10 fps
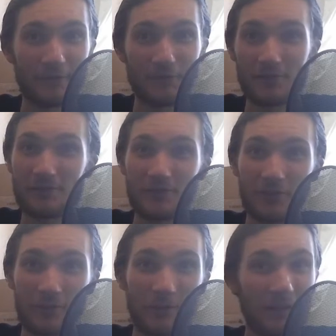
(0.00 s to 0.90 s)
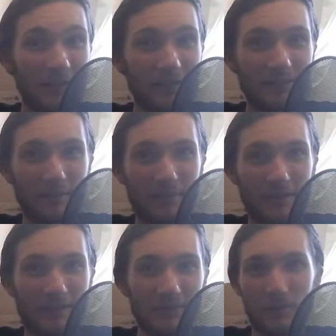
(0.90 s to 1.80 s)
So some things
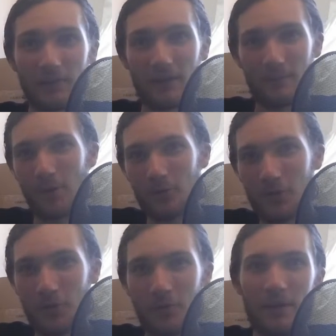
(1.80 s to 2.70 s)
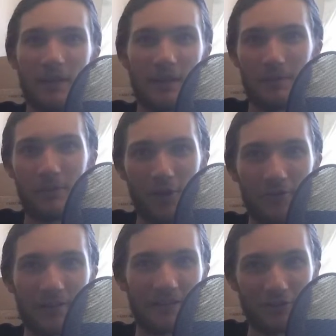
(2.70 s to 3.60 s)
with Modo, Mari,
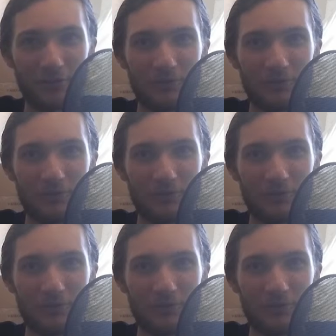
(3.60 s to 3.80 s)
and Nuke.